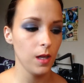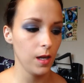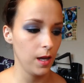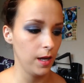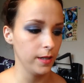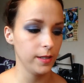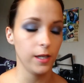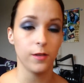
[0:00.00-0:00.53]

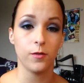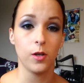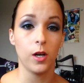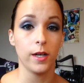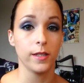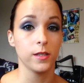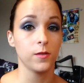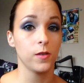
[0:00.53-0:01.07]
And yeah, if you
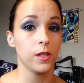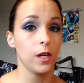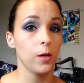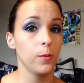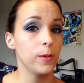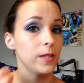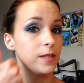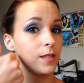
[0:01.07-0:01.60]
like this video,
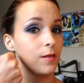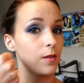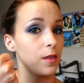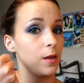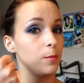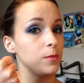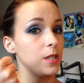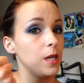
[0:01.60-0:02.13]
please give it a
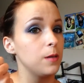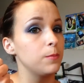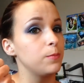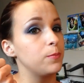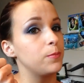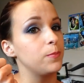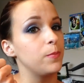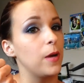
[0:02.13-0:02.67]
thumbs up
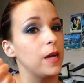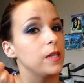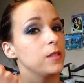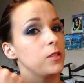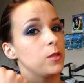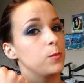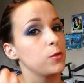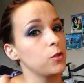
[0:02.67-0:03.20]
and
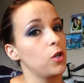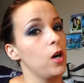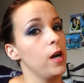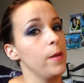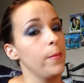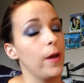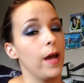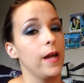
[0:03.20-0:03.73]

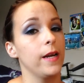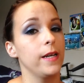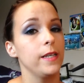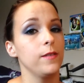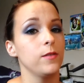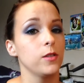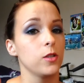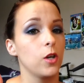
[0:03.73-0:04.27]
subscribe, and
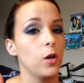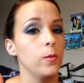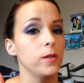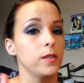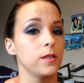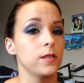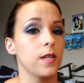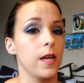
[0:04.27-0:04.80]
leave in the
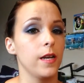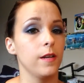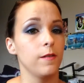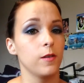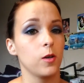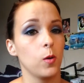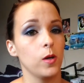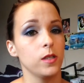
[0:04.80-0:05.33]
comments any
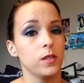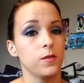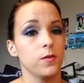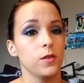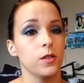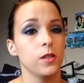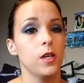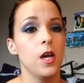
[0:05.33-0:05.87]
requests
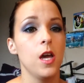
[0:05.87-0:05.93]
for